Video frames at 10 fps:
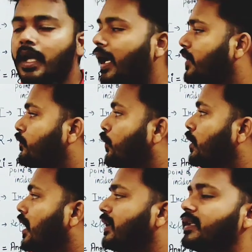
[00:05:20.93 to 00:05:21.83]
and
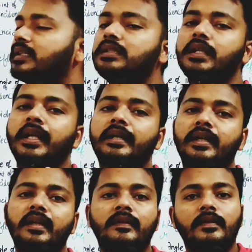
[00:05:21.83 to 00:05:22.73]
for other it
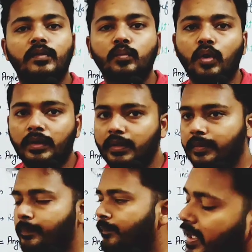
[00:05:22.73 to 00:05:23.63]
is smaller.
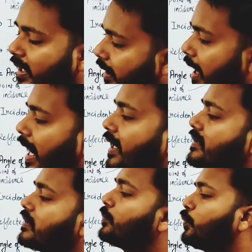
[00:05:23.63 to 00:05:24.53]
We can
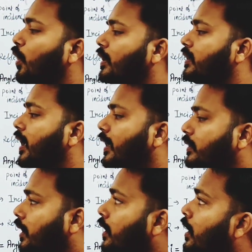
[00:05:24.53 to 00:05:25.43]
add some point that